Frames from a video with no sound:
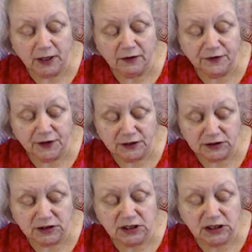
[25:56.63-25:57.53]
that
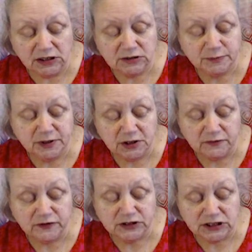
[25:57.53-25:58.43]
need a bit of
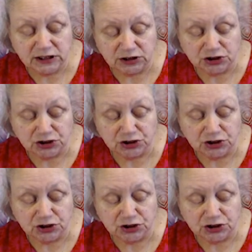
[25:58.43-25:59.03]
attention,